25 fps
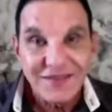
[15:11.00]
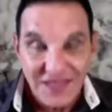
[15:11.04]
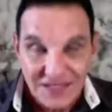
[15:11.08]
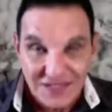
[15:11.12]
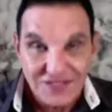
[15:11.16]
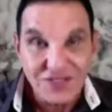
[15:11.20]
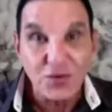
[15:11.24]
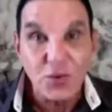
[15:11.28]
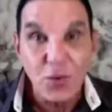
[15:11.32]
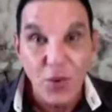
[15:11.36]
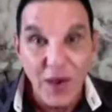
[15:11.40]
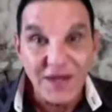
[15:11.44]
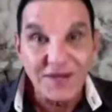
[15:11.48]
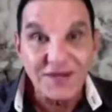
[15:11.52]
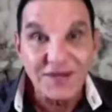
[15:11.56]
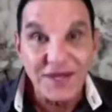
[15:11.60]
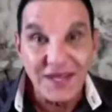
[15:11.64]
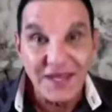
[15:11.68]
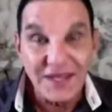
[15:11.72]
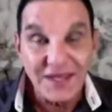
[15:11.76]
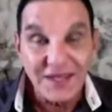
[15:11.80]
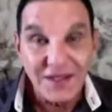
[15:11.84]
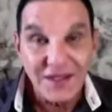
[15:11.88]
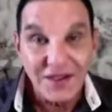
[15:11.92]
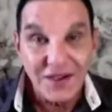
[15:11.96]
That's a
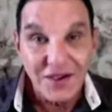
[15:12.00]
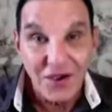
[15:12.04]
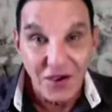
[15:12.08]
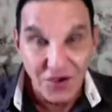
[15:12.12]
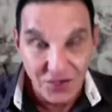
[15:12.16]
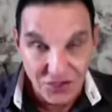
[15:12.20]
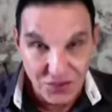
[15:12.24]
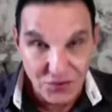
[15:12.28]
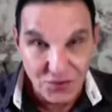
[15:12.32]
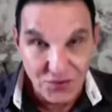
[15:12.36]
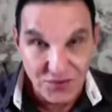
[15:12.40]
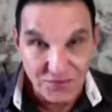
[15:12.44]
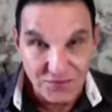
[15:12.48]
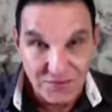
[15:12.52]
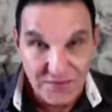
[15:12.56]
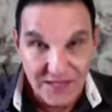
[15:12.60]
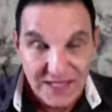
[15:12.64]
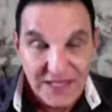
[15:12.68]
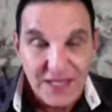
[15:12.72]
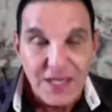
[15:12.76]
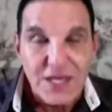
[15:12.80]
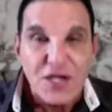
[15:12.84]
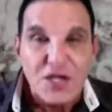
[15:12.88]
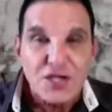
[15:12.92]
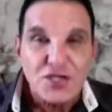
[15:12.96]
wonder. Are you with me?